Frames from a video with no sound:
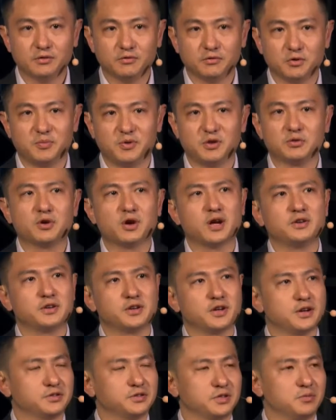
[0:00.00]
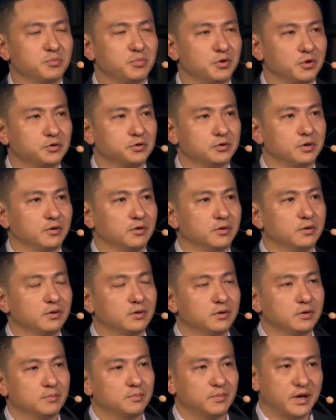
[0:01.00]
We've been 20 years in Portugal.
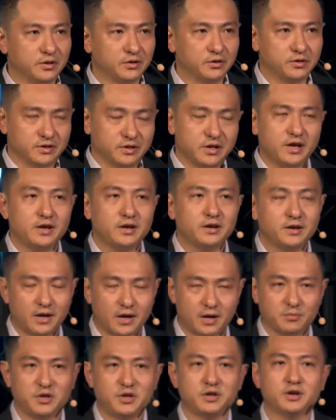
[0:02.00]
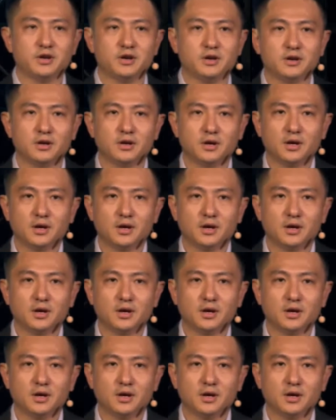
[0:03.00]
But today, I'm here.